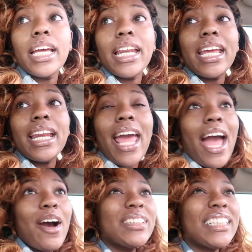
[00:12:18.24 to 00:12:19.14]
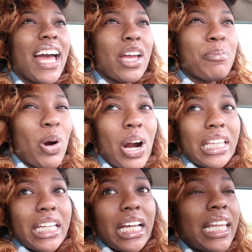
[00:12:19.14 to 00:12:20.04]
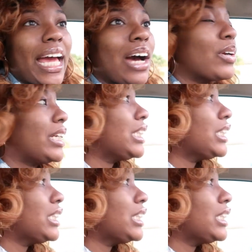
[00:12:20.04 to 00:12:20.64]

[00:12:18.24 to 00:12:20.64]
and then now it's like partly cloudy